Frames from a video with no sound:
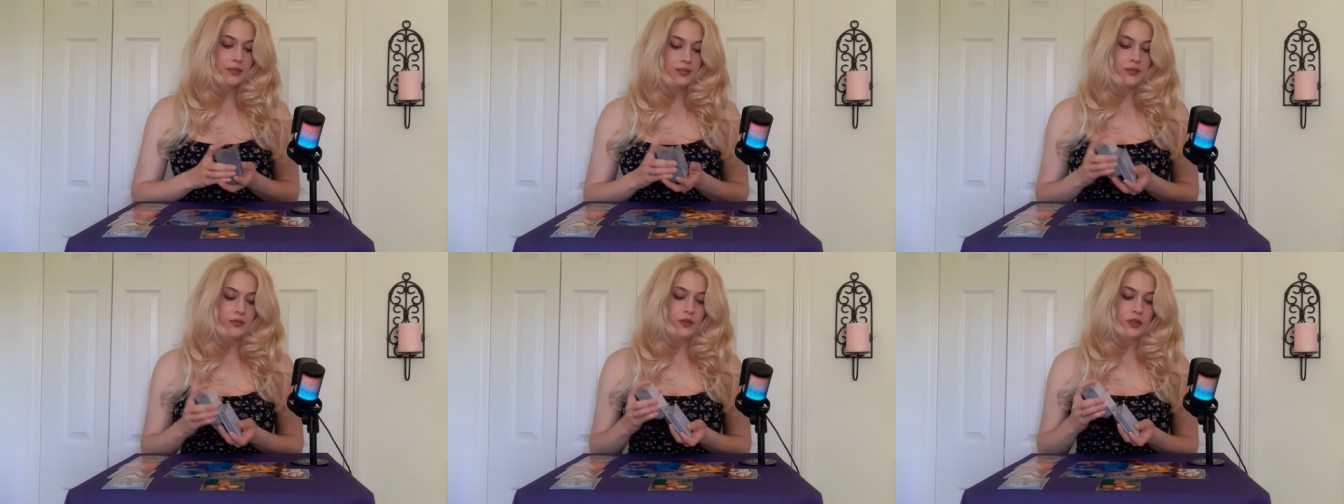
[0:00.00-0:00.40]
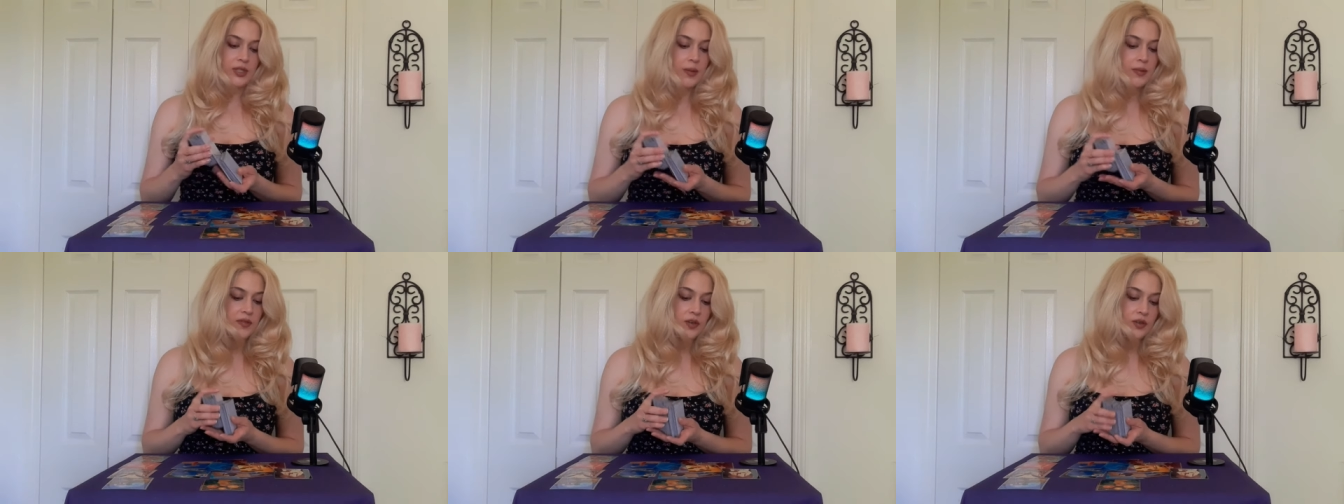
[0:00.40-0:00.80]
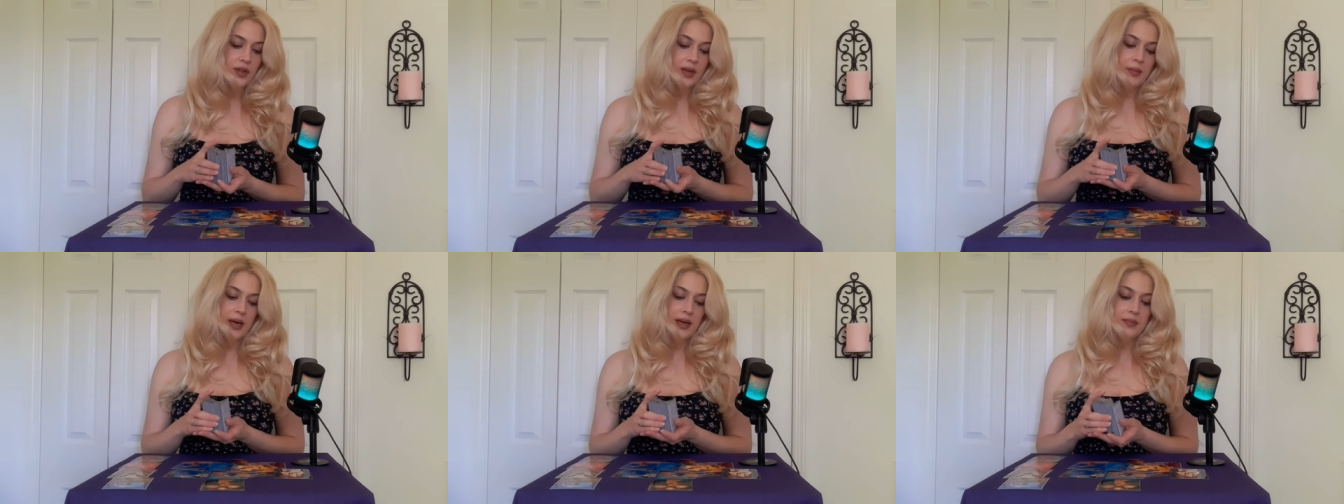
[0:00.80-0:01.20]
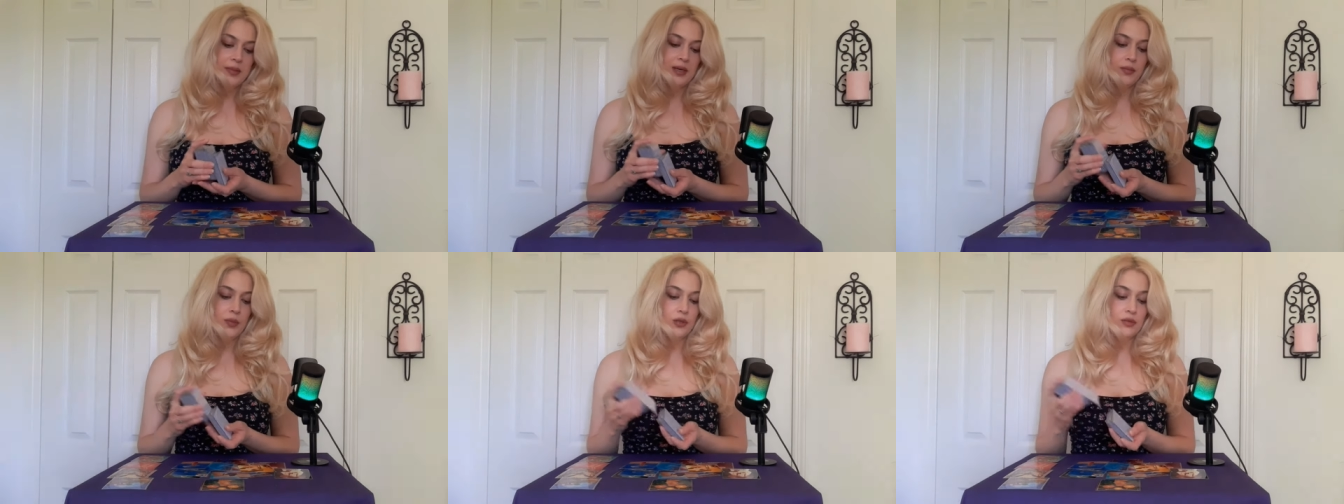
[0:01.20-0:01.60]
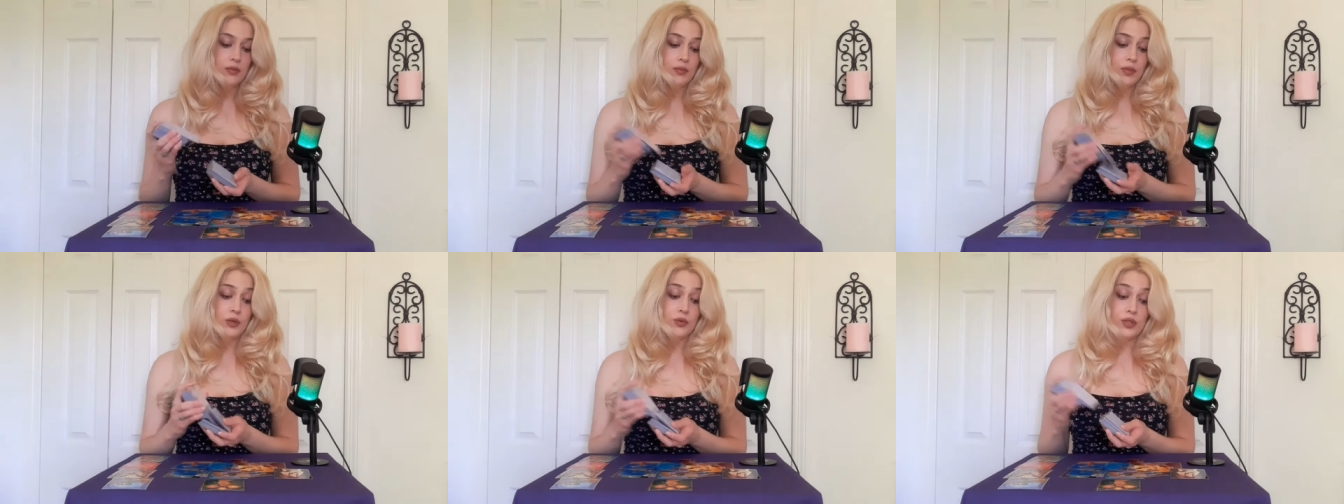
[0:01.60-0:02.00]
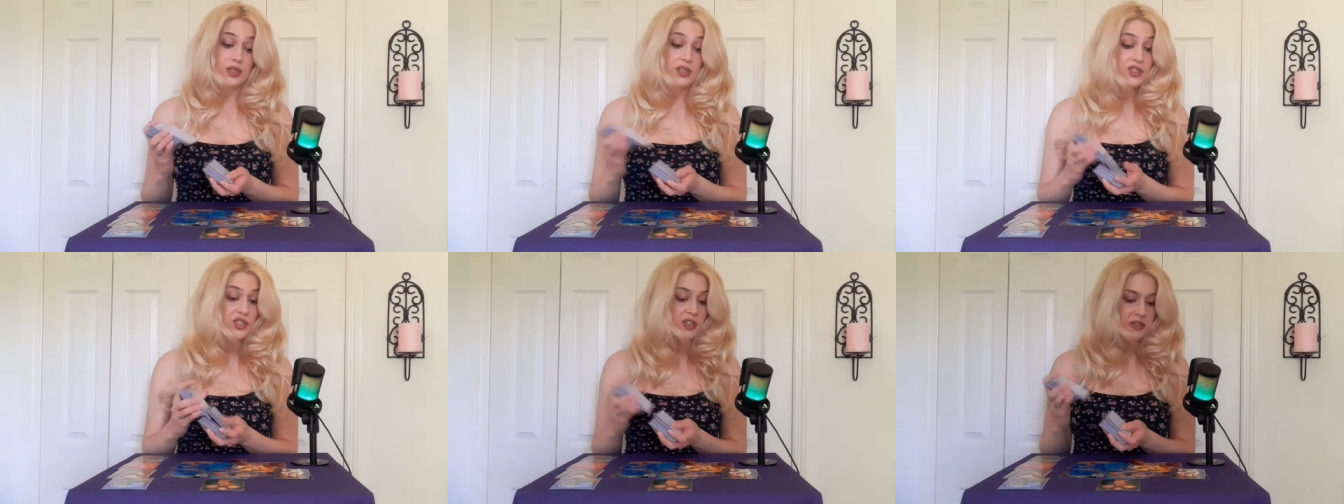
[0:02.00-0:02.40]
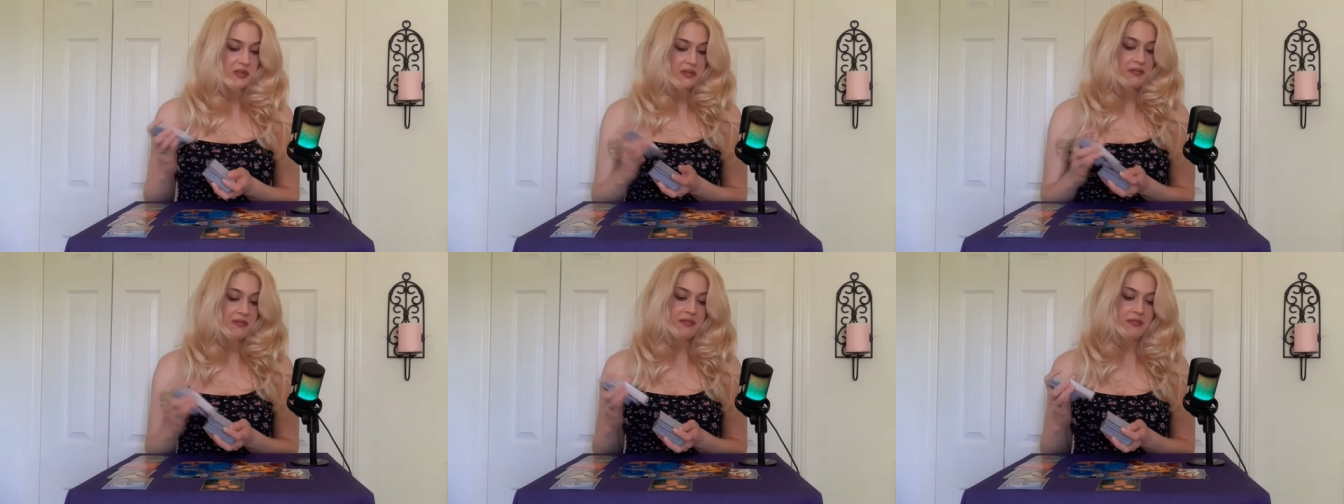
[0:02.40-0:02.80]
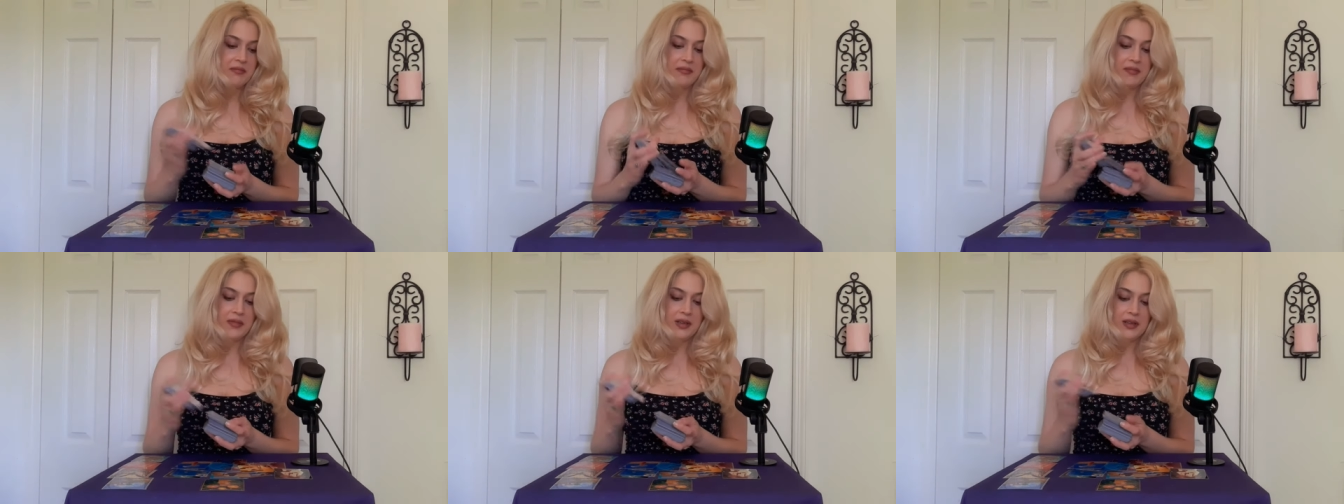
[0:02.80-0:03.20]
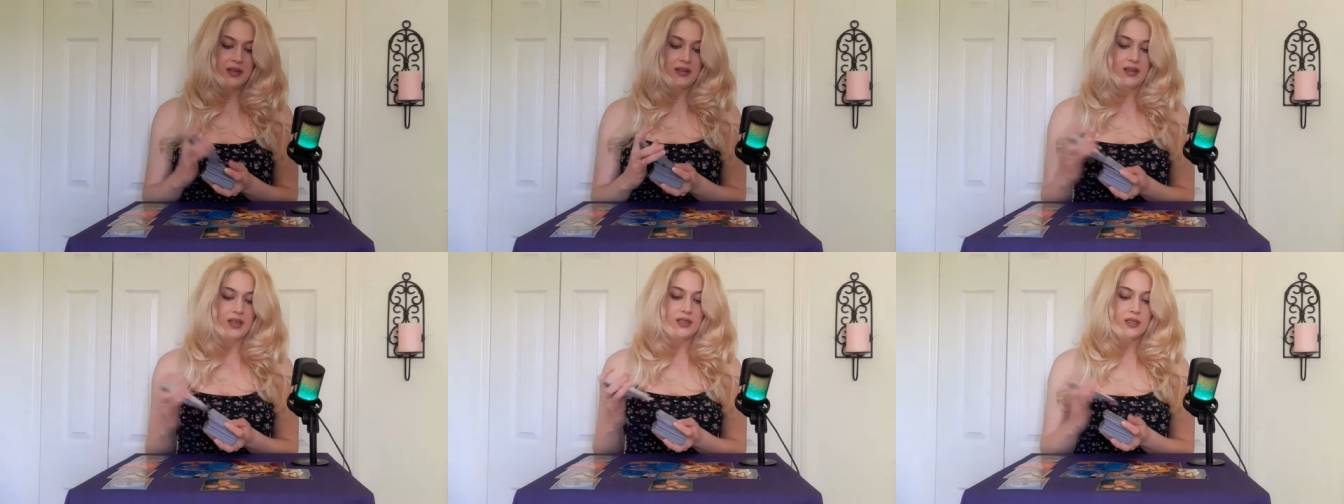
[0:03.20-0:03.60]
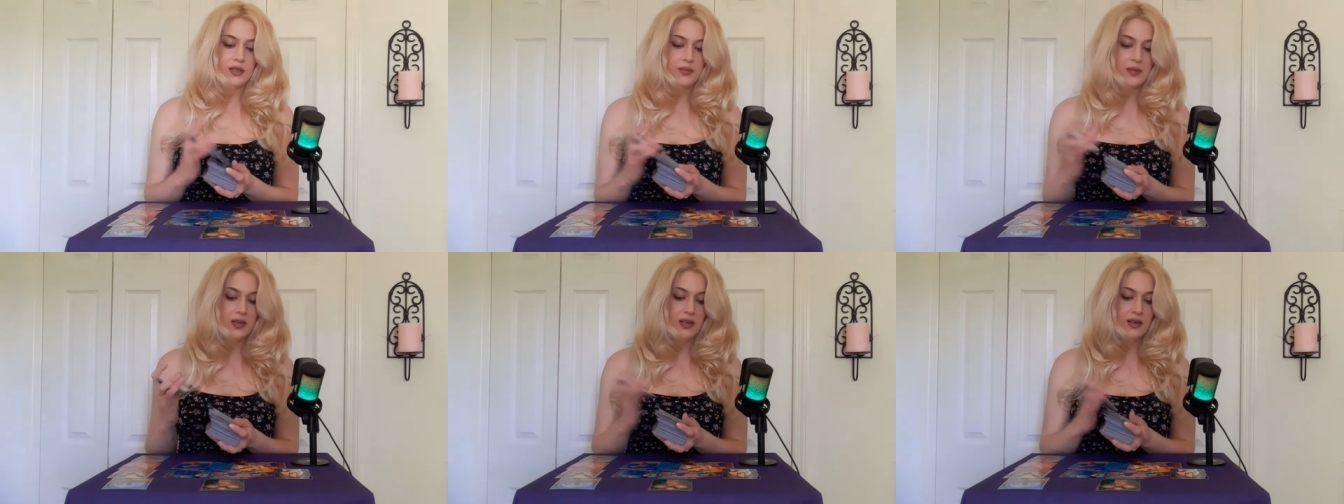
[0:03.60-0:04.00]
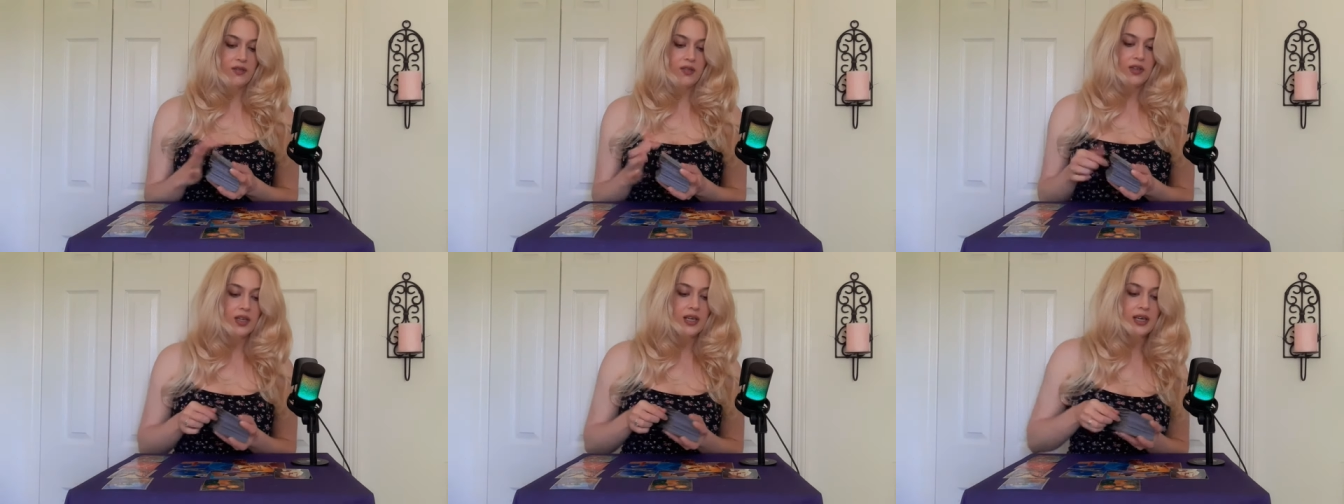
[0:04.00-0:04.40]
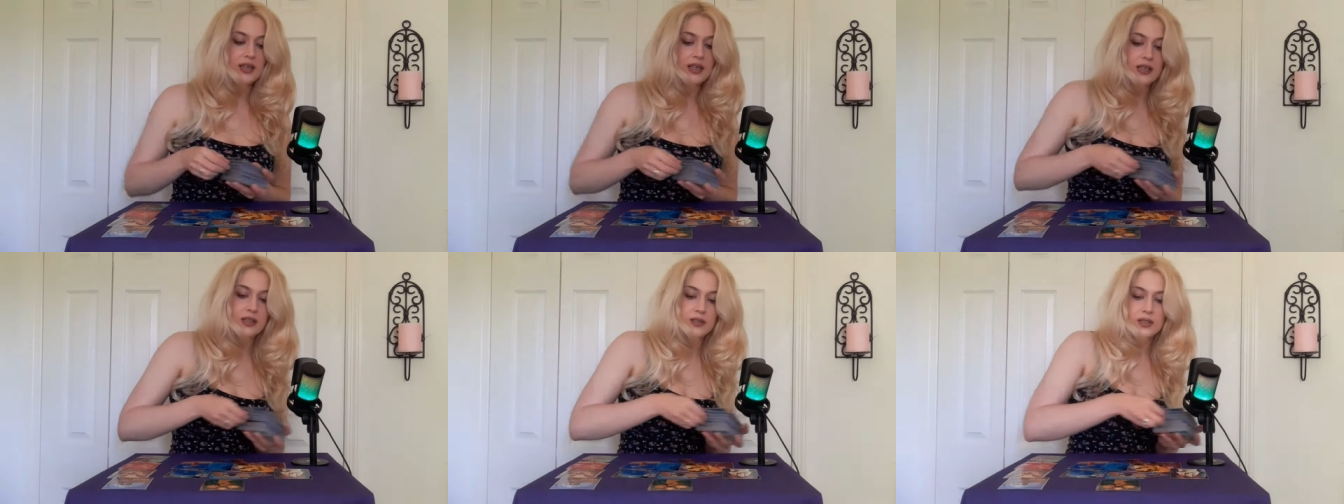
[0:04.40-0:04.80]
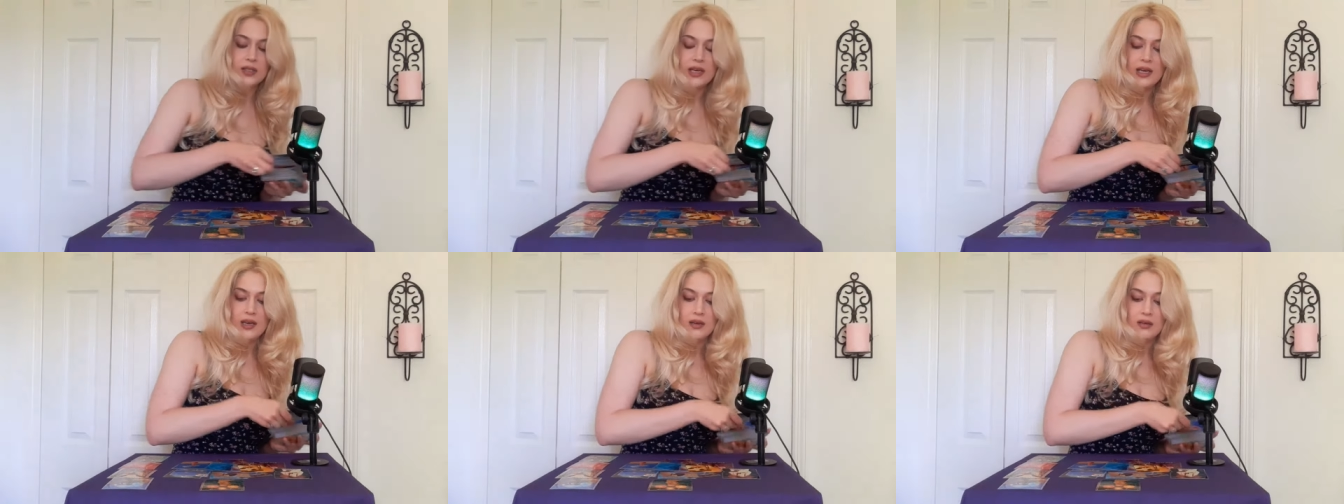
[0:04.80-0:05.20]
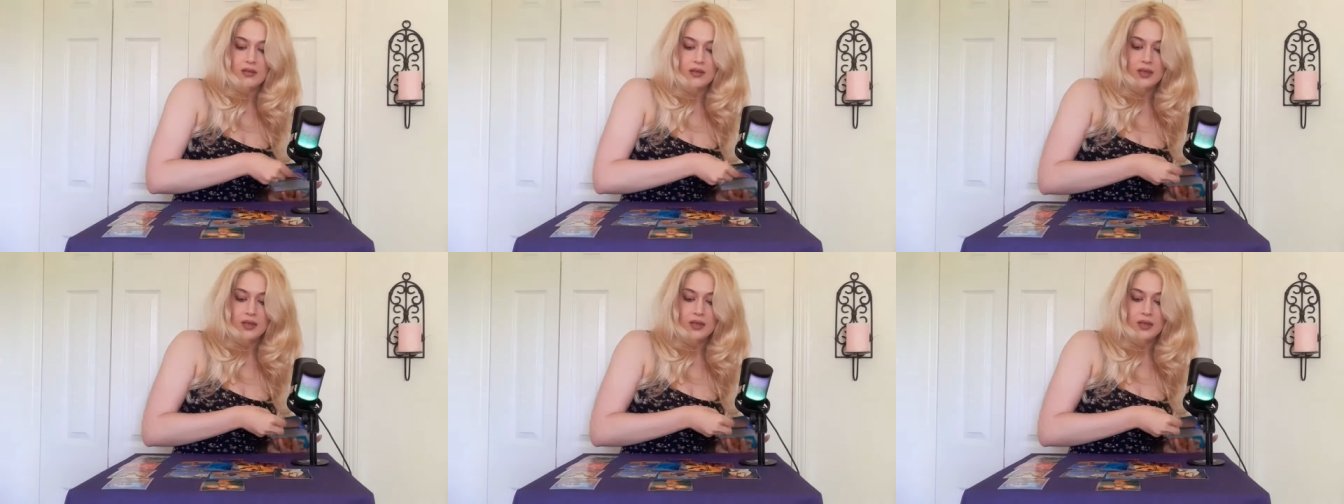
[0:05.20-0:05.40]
For some of you, they might be a musician. That's something I feel like I need to say.